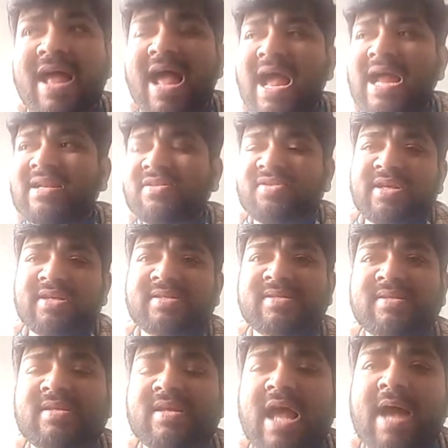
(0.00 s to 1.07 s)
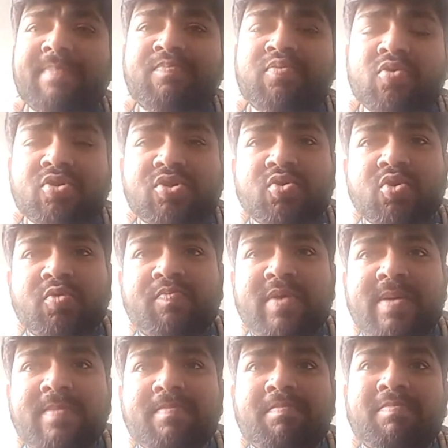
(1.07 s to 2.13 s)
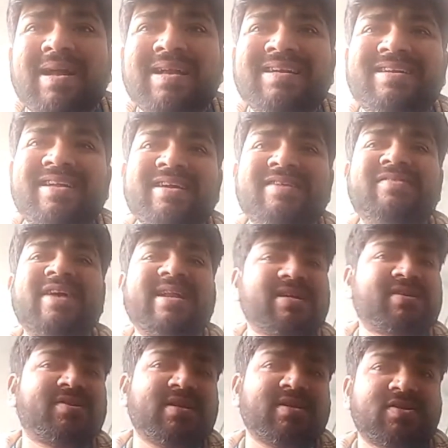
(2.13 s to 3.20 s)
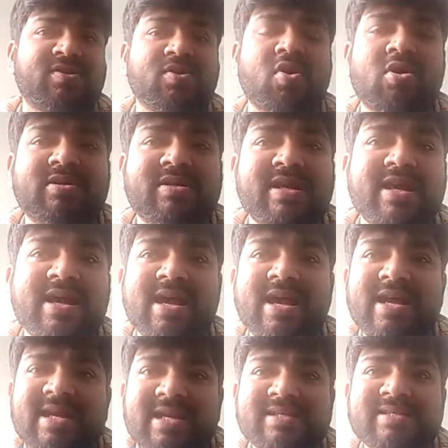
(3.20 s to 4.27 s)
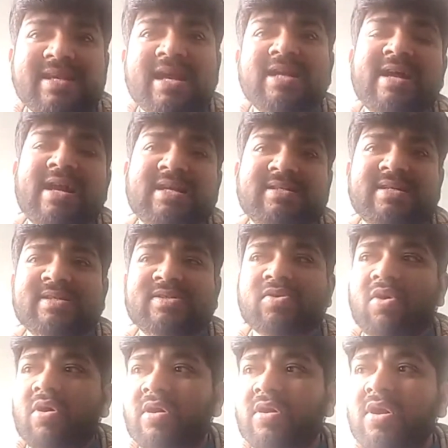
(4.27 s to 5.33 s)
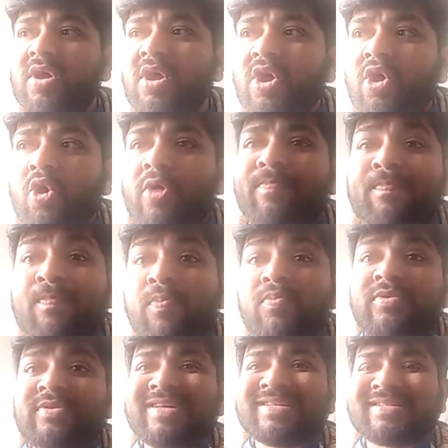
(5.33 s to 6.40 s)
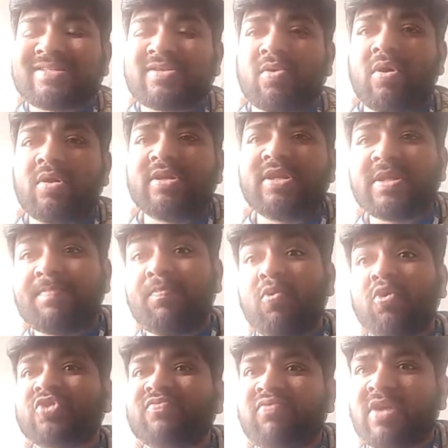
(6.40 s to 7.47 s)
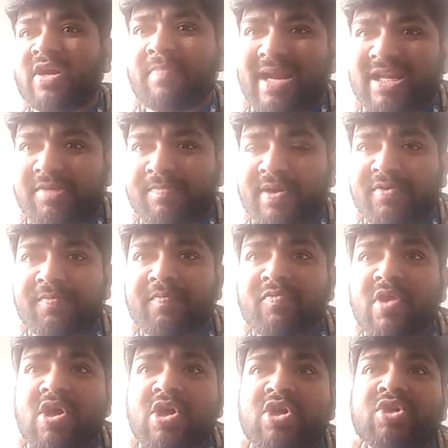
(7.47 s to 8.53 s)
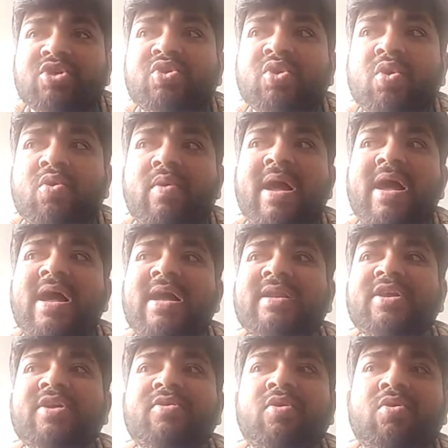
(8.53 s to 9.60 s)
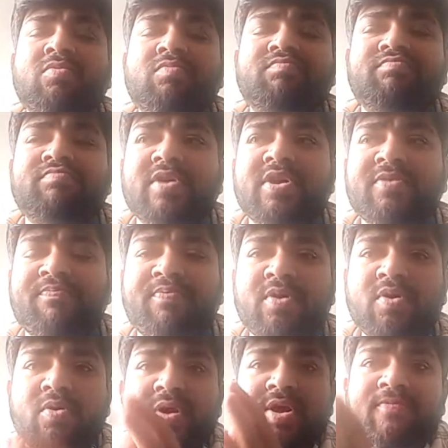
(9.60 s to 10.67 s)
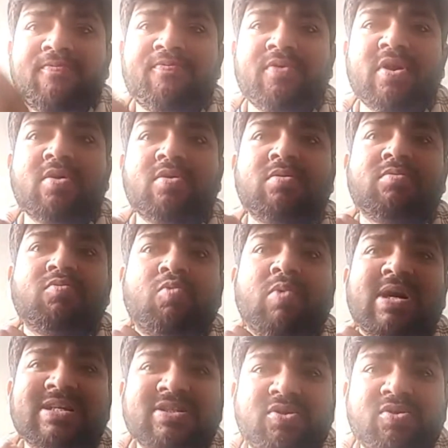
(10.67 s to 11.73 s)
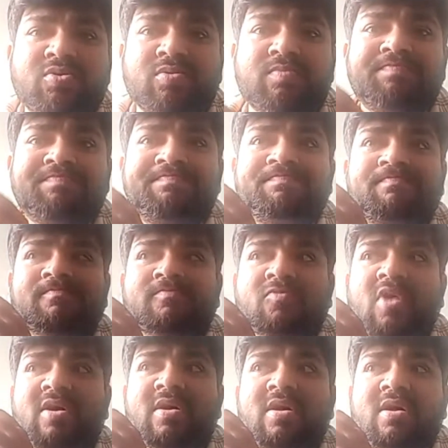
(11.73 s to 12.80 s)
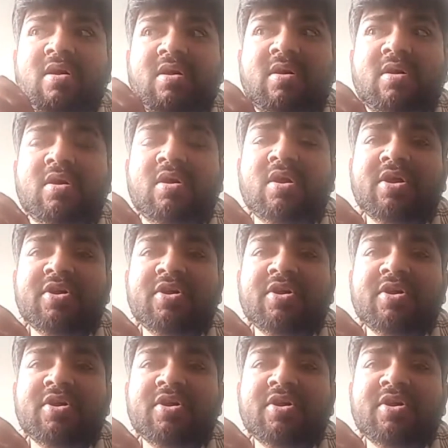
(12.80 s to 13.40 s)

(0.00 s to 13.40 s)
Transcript: and this approach should be multi directions not uh, in a single directions or or just only the post flood management so and you know if you if you want to uh,